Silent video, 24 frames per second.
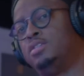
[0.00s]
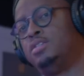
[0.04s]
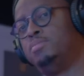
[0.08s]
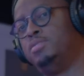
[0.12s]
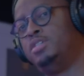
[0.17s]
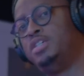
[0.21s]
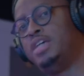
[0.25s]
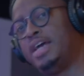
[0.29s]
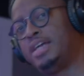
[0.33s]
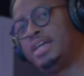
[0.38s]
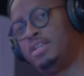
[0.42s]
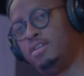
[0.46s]
this is
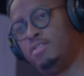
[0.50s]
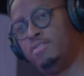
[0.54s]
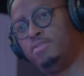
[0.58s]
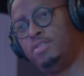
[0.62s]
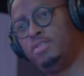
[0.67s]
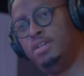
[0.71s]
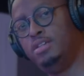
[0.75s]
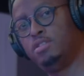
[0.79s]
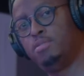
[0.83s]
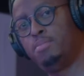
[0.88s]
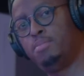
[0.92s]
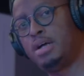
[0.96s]

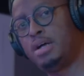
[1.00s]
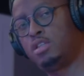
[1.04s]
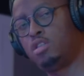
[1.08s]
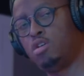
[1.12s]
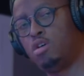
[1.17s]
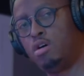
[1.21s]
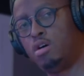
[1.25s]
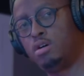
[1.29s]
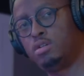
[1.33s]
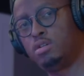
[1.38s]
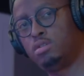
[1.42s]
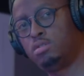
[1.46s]
subjective. These are
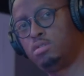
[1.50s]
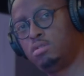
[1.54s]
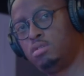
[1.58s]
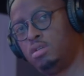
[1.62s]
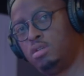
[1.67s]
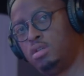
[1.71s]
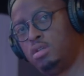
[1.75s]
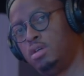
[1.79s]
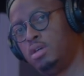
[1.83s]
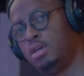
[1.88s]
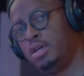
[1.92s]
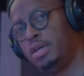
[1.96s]
my
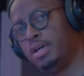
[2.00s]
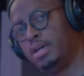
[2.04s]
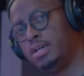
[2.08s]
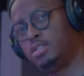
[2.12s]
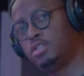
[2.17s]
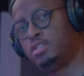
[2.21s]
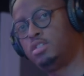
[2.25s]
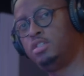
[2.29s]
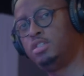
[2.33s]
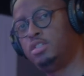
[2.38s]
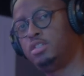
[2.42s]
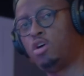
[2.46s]
thoughts,
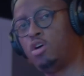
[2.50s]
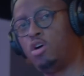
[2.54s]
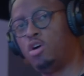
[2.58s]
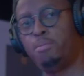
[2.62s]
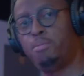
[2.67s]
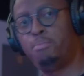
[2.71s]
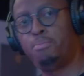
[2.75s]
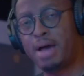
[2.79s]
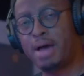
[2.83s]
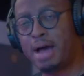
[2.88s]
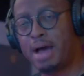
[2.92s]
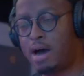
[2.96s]
because it's
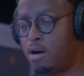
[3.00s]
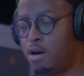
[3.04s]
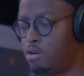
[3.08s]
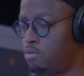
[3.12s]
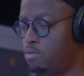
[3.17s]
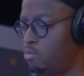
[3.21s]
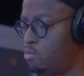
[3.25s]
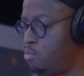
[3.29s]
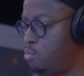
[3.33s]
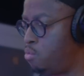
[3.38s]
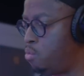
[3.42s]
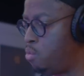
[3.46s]
all
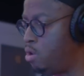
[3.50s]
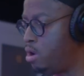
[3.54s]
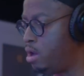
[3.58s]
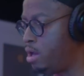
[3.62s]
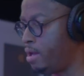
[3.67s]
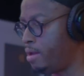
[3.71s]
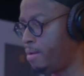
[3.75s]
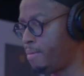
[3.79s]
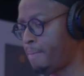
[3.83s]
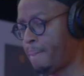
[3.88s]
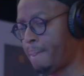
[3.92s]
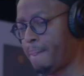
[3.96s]
about
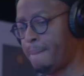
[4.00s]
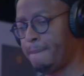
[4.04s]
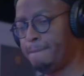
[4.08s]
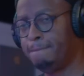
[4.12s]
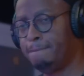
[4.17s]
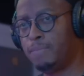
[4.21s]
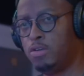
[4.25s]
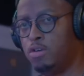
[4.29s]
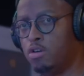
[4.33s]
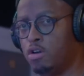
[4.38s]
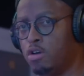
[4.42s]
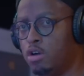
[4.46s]
what
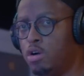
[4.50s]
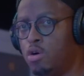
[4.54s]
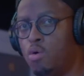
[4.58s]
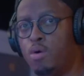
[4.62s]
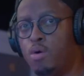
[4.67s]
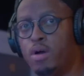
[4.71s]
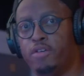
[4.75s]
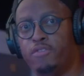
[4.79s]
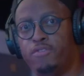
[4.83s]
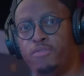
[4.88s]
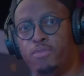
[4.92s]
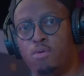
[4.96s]
you're
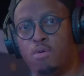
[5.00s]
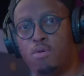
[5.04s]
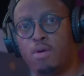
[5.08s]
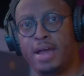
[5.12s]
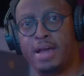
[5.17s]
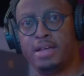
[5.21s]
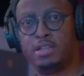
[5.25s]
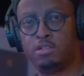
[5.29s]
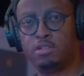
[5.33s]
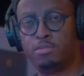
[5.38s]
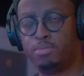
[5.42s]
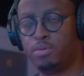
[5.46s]
going
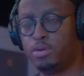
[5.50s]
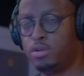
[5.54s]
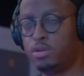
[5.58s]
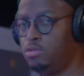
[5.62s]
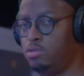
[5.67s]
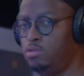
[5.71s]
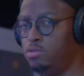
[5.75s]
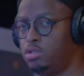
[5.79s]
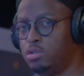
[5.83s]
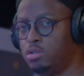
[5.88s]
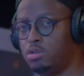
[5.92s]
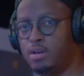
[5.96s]
for as a
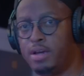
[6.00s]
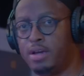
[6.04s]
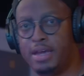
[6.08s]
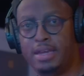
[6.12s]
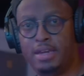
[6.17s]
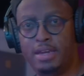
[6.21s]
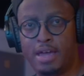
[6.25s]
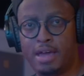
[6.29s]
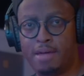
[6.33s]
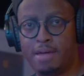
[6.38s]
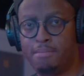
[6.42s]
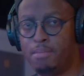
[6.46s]
producer
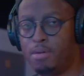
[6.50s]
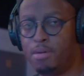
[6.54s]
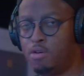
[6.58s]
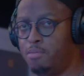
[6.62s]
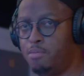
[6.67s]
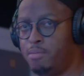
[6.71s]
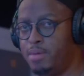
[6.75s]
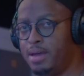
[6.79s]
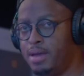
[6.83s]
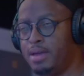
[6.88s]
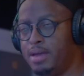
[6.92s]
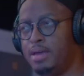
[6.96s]
in that
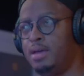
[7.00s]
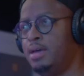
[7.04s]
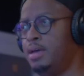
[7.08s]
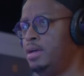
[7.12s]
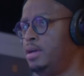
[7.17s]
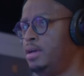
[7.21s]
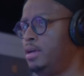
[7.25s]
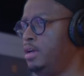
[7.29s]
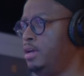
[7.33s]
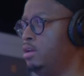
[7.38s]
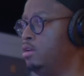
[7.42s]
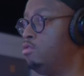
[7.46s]
moment.
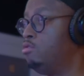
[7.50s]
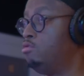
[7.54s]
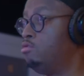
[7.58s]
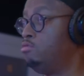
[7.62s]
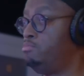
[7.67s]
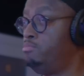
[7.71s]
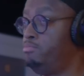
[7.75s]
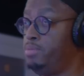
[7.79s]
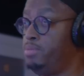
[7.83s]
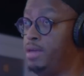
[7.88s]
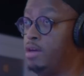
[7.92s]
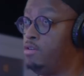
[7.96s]
You
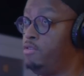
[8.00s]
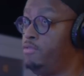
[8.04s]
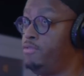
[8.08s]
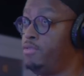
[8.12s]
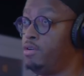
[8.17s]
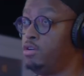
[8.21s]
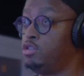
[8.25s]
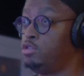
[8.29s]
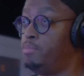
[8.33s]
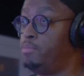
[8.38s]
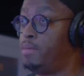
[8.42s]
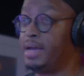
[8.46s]
know,
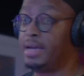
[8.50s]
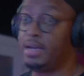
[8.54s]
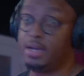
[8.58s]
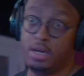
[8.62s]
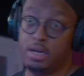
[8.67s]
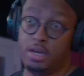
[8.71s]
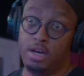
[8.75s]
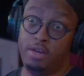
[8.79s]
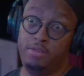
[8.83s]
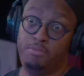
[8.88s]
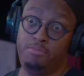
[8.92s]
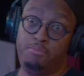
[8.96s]
Pianoverse
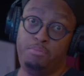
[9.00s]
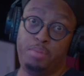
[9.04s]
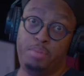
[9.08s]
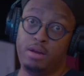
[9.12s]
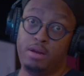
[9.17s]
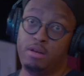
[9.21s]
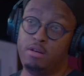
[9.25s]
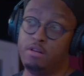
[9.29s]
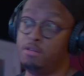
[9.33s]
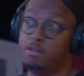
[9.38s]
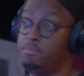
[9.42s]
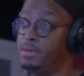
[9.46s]
might
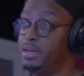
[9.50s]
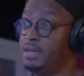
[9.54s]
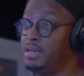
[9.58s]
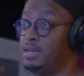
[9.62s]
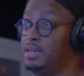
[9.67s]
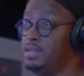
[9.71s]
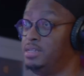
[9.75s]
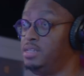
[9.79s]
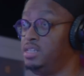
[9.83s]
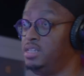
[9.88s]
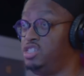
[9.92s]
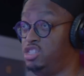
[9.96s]
cut better
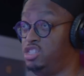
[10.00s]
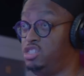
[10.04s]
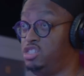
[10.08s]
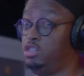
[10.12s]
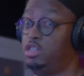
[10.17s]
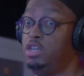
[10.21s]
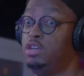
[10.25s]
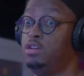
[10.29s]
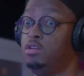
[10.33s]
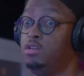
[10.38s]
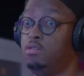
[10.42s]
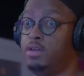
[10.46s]
because
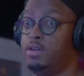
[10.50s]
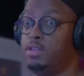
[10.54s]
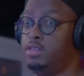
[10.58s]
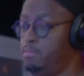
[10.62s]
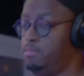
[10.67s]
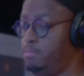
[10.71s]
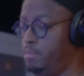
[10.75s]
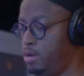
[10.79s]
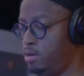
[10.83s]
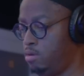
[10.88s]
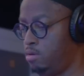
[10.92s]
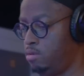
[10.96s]
it's thinner
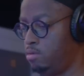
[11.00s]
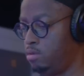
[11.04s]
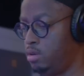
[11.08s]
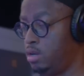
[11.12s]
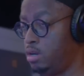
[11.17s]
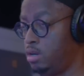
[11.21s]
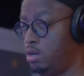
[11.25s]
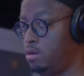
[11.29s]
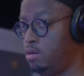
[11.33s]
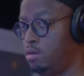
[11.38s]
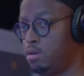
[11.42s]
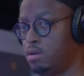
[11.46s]
in the
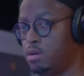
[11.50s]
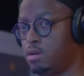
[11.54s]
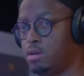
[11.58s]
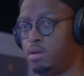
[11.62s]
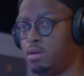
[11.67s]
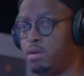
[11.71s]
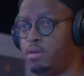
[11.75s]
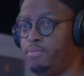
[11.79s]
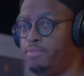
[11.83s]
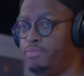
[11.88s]
middle, you know.